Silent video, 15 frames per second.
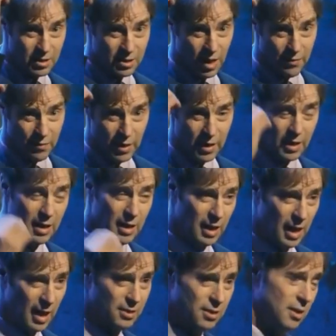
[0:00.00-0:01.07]
discovery. He,
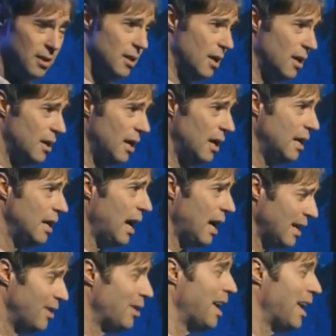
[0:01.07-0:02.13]
has an, an he
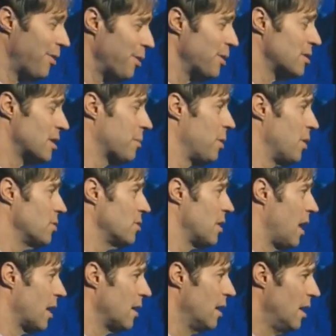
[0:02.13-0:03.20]
had an atheistic
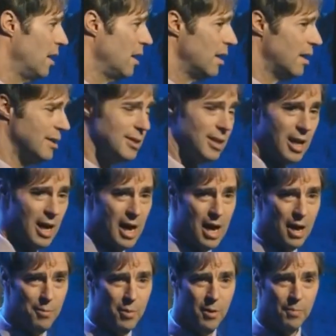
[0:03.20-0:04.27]
postdoc in his
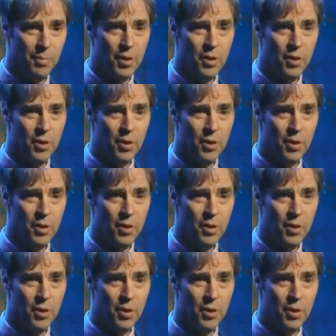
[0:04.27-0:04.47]
lab